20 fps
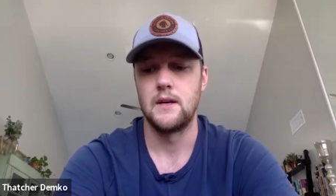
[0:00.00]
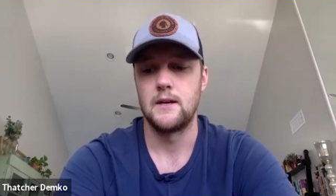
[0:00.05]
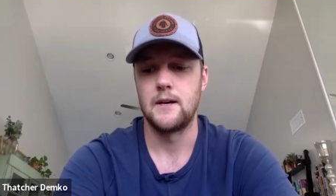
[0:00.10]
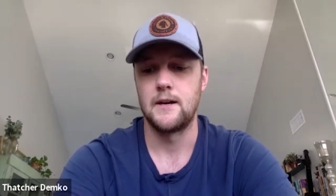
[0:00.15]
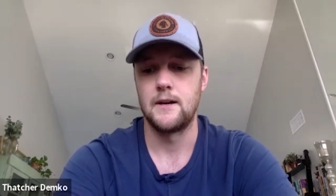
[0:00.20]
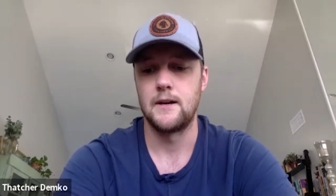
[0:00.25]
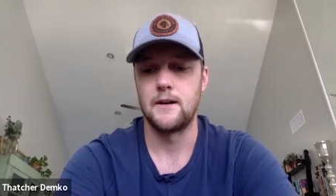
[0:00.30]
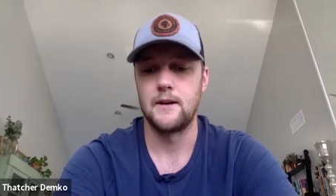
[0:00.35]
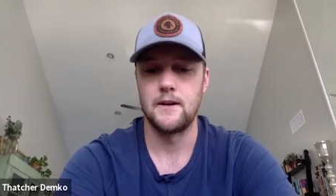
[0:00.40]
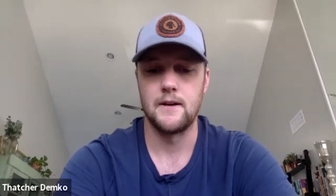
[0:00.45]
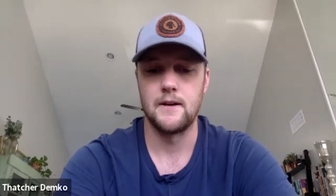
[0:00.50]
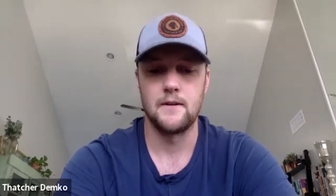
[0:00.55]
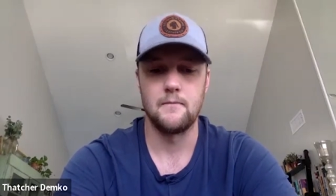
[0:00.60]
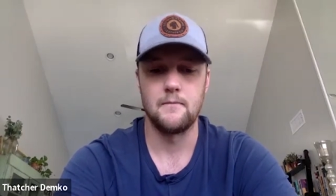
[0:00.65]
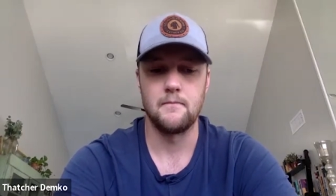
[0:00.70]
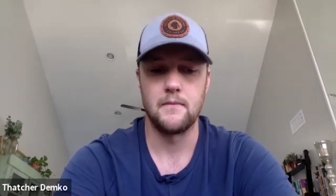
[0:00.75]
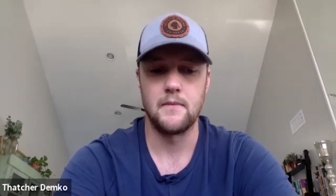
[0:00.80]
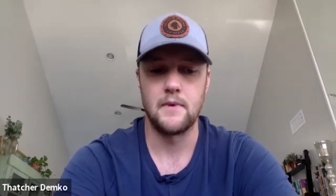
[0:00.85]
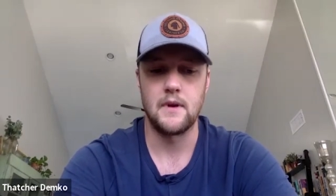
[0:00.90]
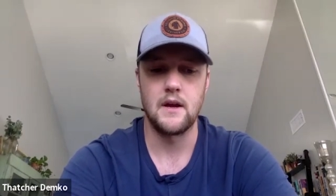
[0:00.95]

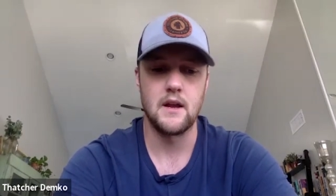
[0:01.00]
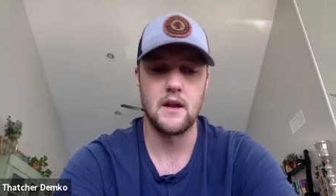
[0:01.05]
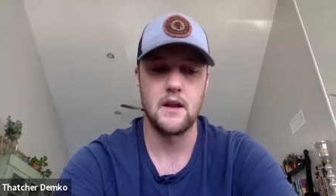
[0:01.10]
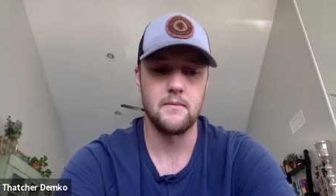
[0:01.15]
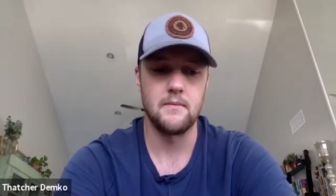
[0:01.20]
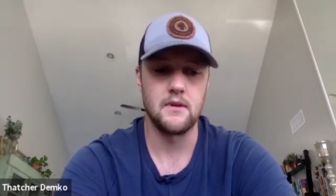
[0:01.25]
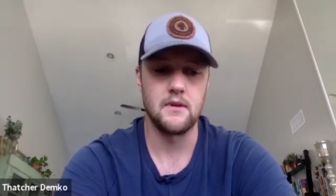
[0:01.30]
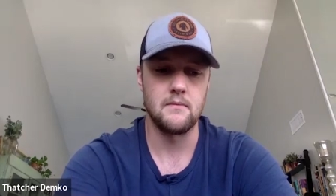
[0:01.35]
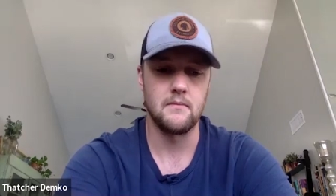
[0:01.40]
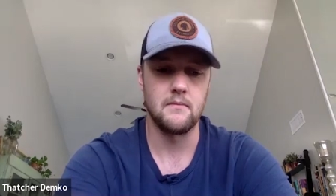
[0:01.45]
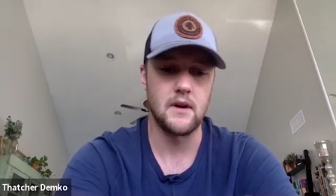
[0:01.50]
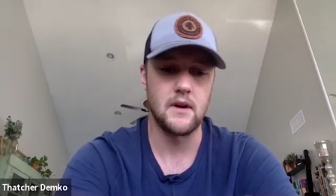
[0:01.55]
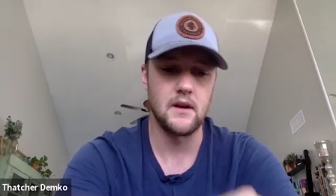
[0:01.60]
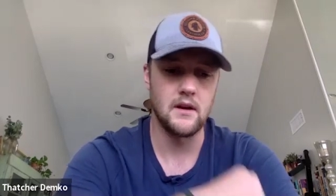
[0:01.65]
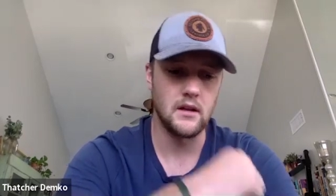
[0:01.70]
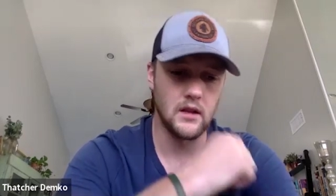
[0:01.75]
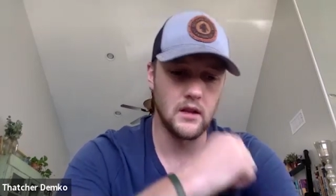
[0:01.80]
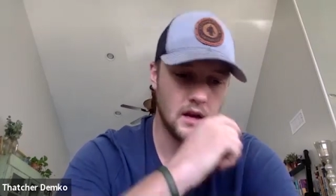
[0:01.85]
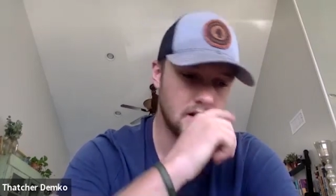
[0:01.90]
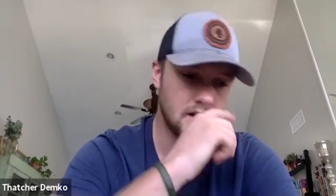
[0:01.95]
Um, and I mean, my,
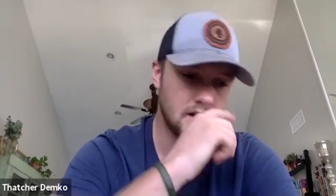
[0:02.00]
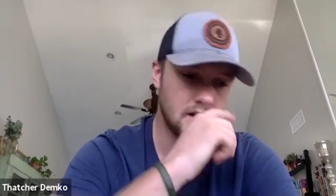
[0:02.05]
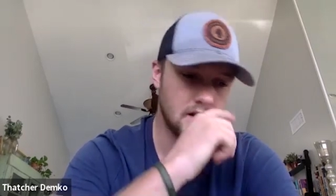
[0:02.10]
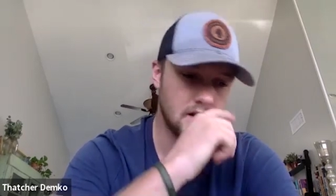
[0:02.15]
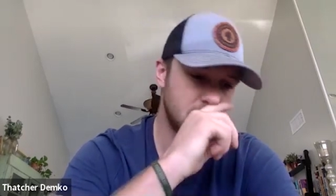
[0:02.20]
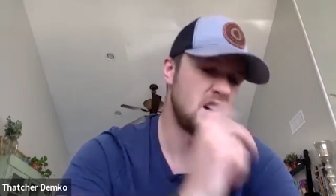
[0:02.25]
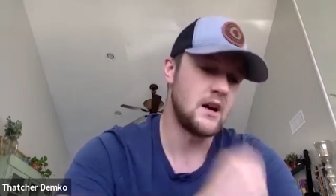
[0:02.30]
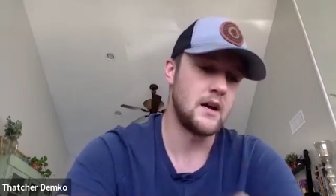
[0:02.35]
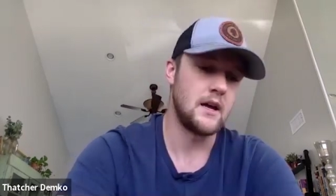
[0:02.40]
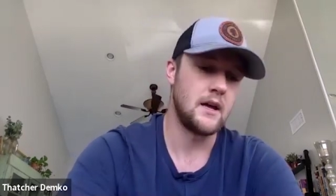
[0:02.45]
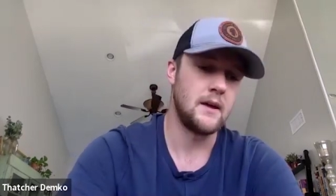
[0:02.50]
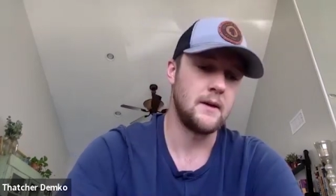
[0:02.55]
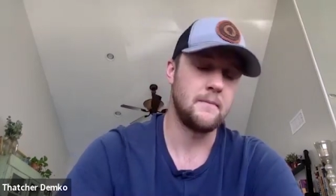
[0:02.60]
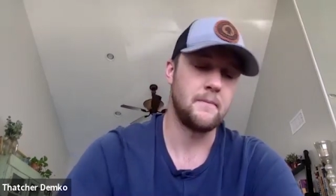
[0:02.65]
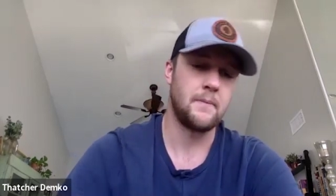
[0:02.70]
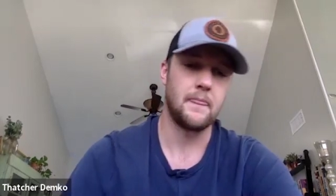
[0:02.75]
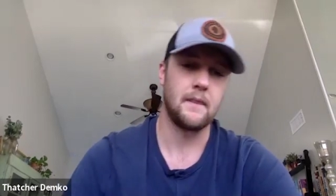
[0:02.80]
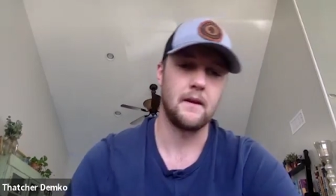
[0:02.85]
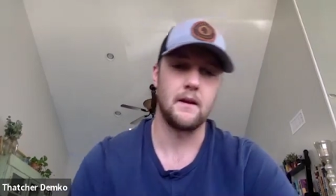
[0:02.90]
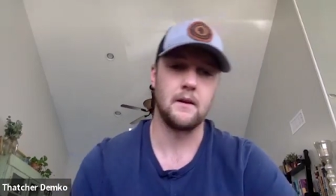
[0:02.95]
a lot of my
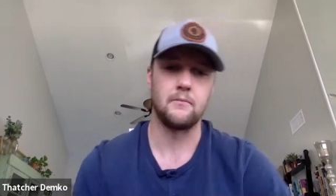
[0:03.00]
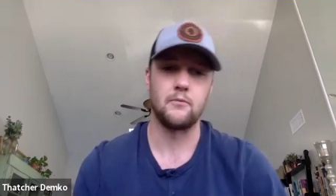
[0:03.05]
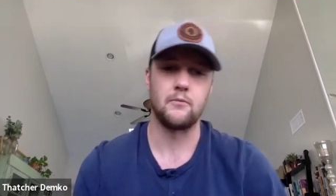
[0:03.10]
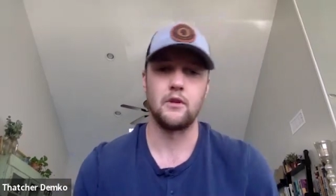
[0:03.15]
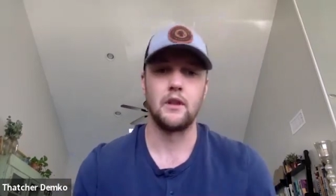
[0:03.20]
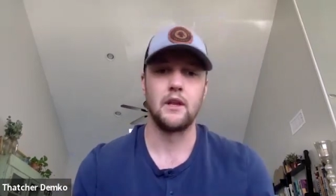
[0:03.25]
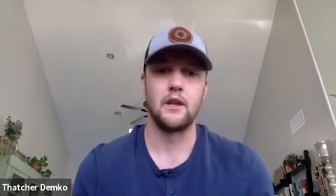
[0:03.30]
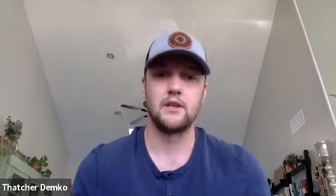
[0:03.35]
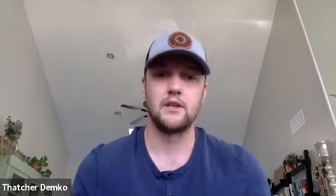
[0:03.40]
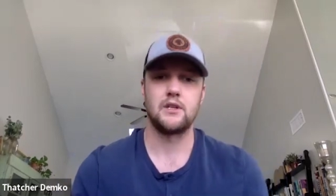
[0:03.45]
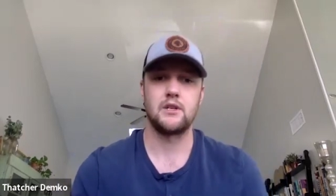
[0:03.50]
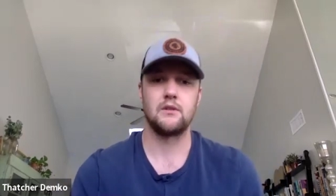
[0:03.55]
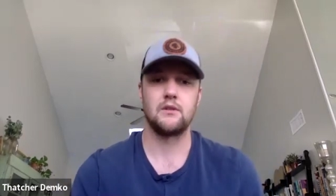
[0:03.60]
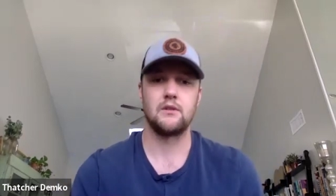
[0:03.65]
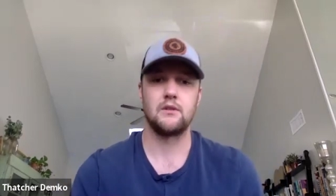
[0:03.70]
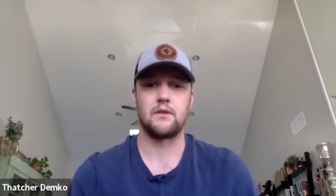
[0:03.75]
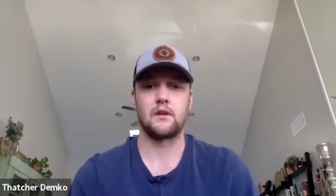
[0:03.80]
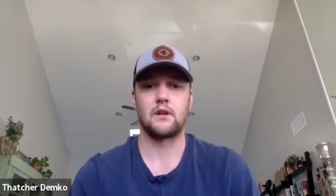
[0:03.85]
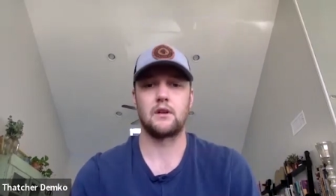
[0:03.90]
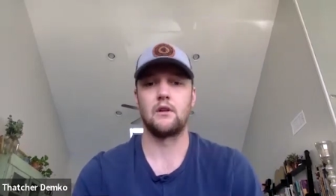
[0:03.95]
um, relation
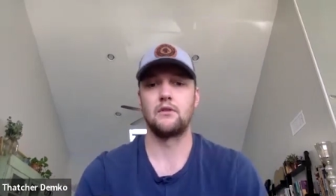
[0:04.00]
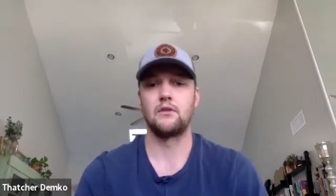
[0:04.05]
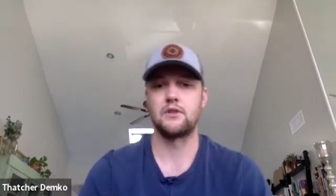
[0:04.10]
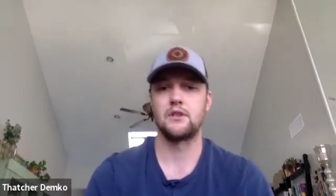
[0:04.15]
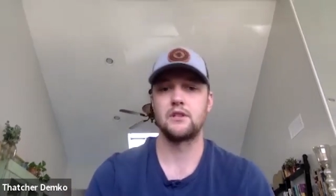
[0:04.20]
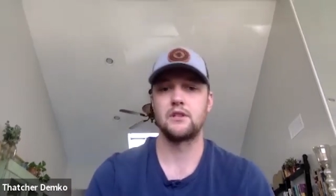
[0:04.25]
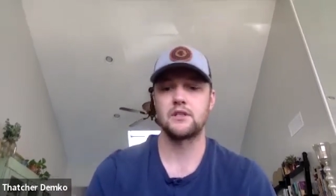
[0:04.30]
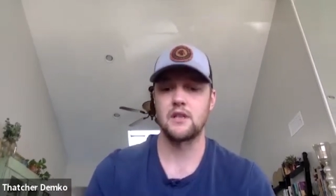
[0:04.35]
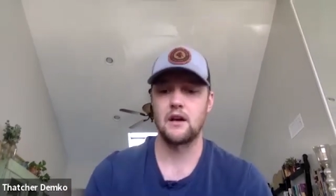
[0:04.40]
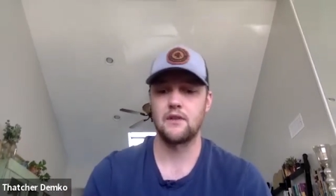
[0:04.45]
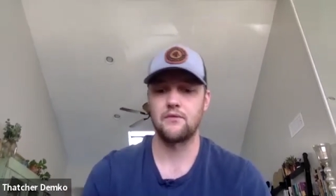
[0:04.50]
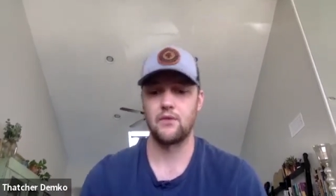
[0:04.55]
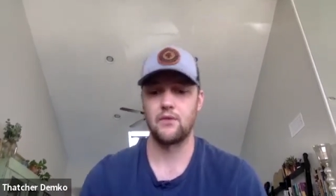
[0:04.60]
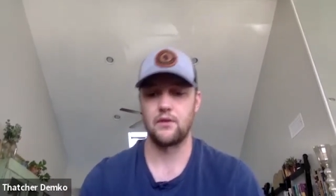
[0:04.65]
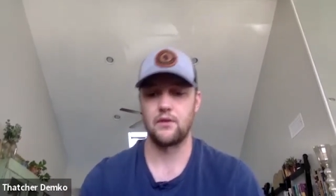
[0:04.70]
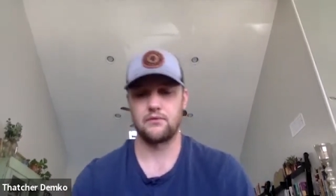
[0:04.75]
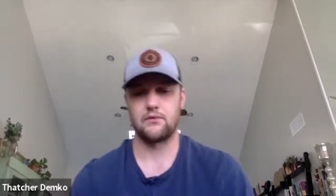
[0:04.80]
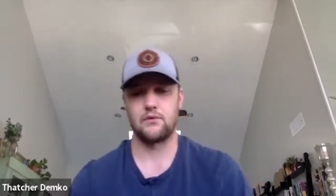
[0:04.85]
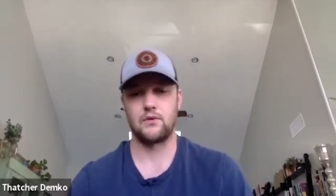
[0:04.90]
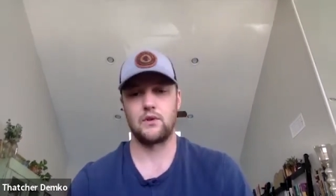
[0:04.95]
with the coaching staff
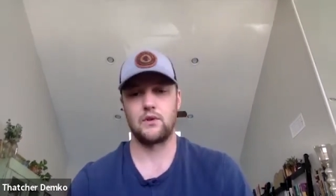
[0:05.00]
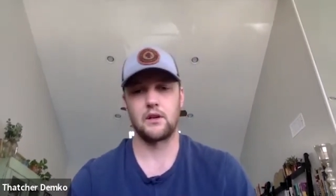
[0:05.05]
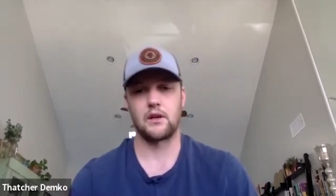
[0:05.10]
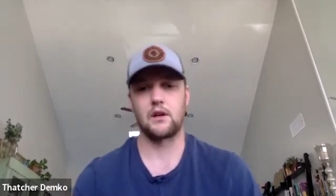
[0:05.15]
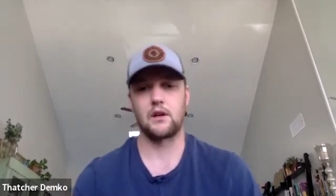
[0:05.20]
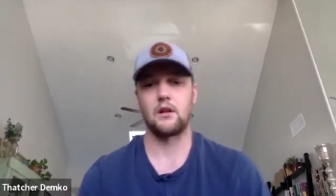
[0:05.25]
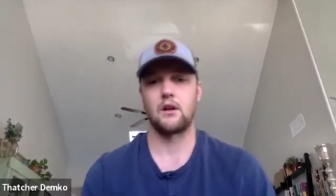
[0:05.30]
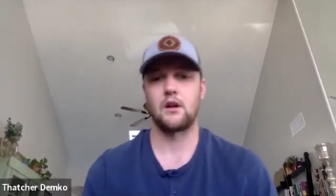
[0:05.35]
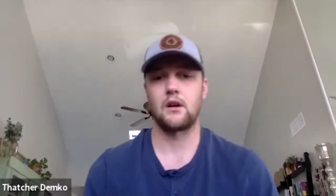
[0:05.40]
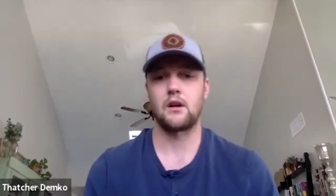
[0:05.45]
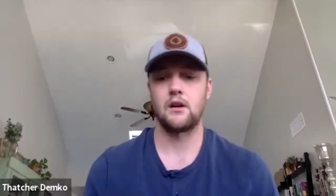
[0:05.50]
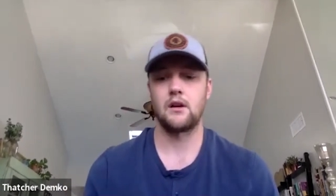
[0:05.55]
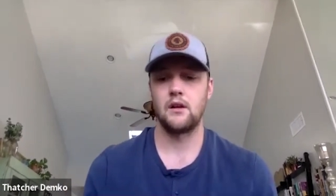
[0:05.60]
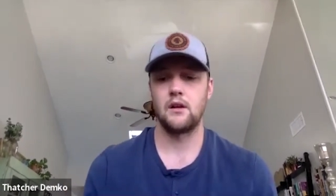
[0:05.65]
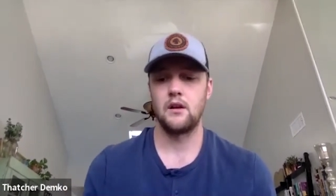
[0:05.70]
went through Ian Clark.